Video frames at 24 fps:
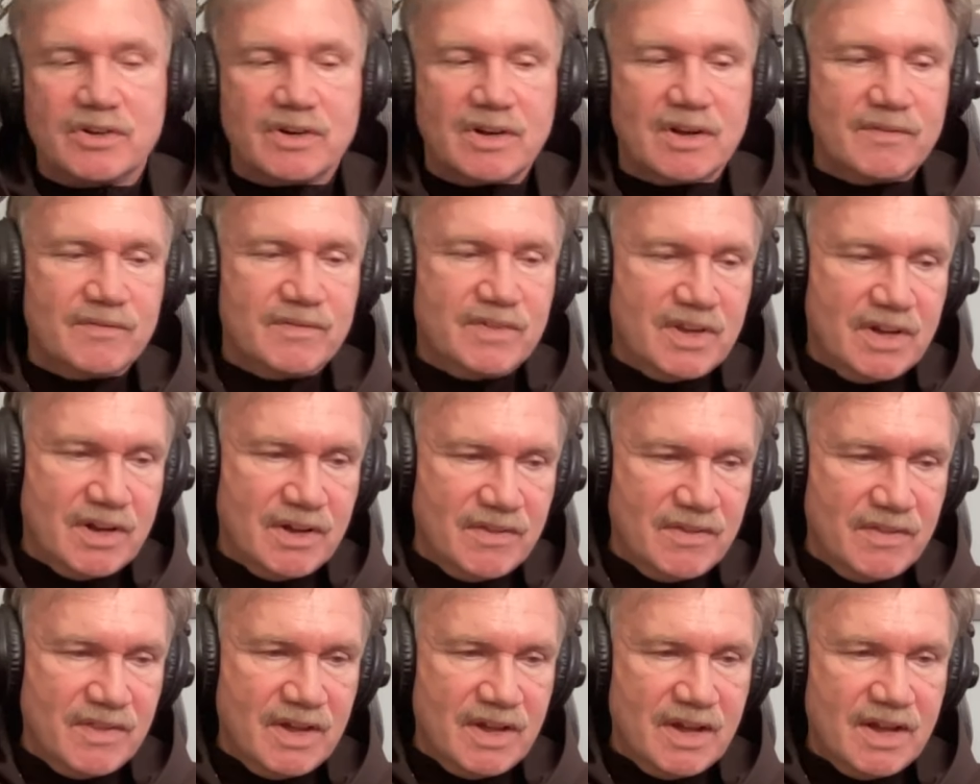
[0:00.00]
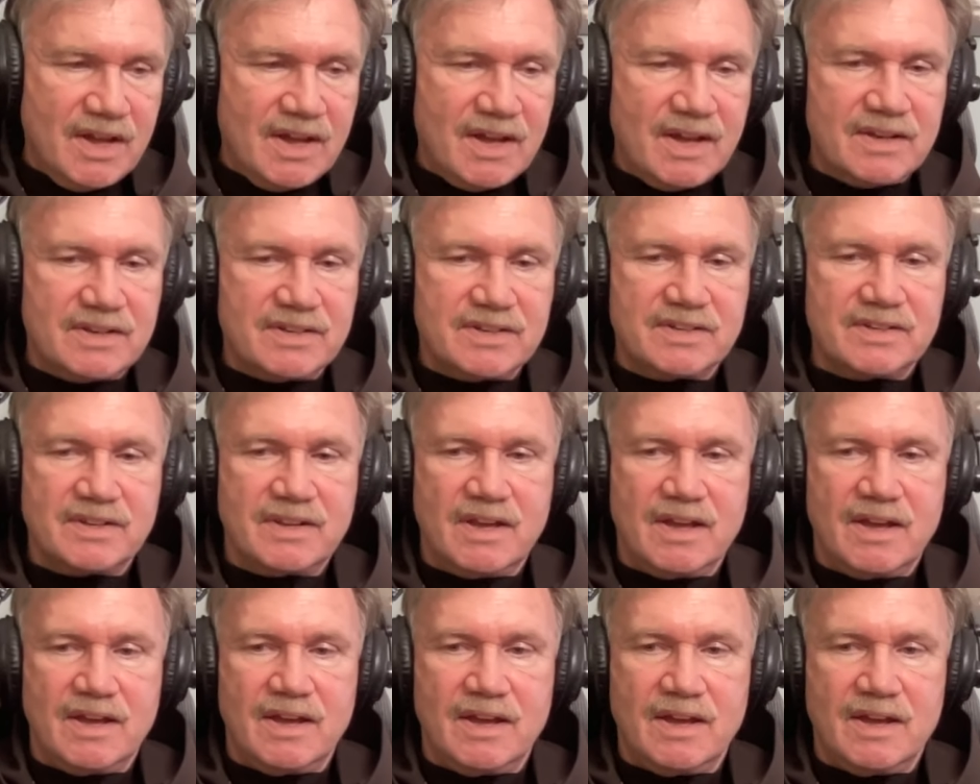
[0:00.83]
you know, I've done that.
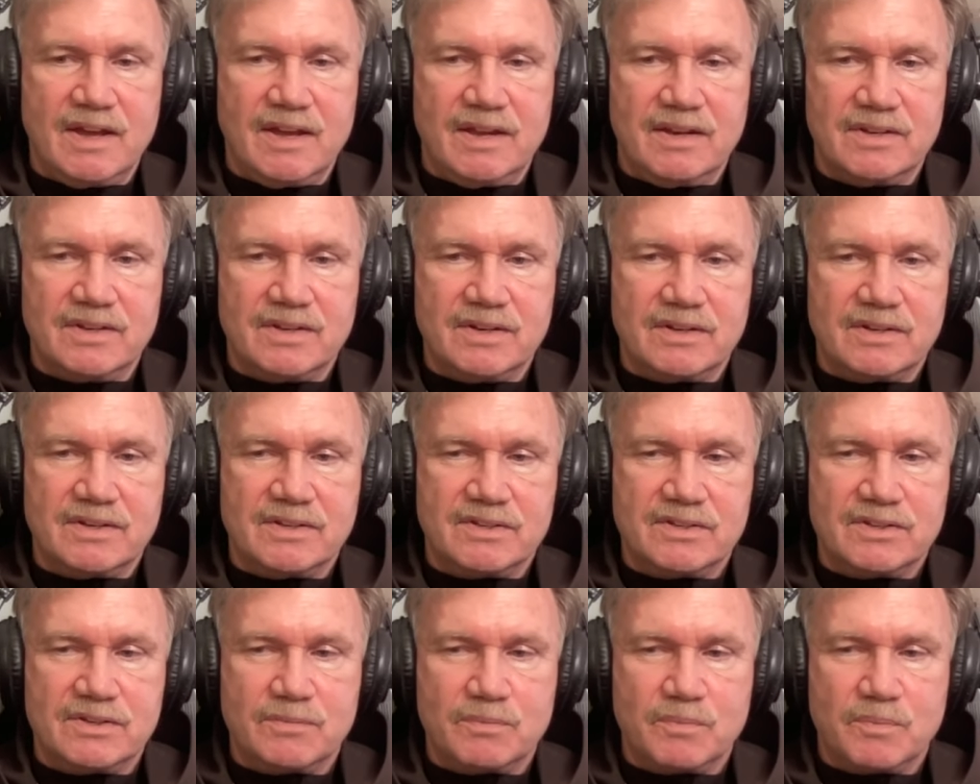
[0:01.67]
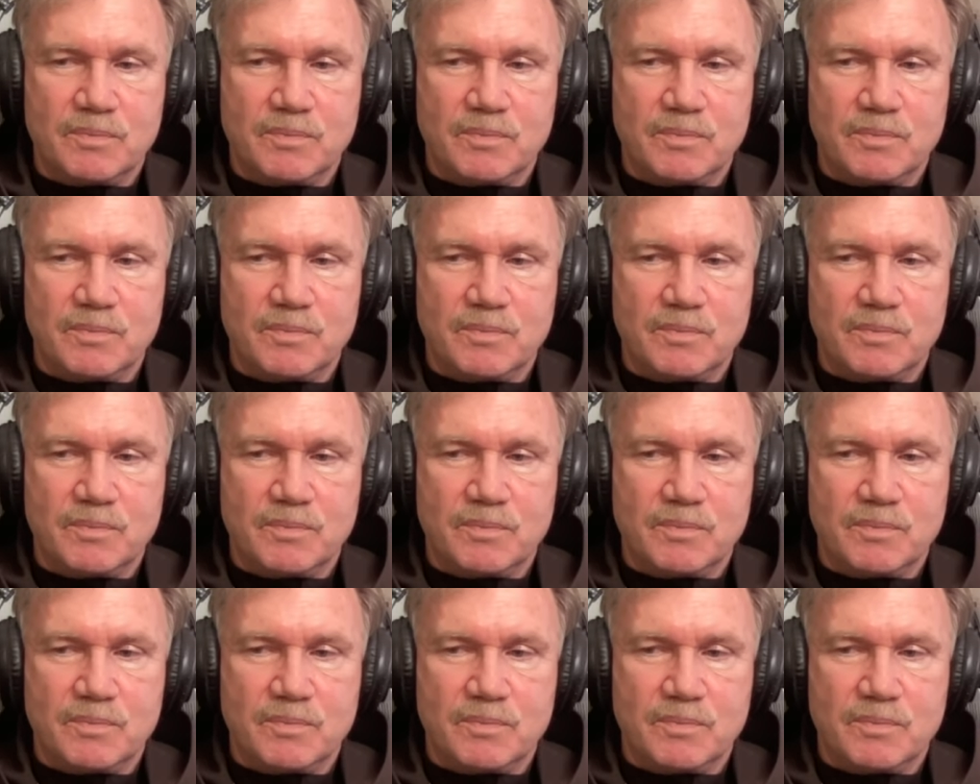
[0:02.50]
And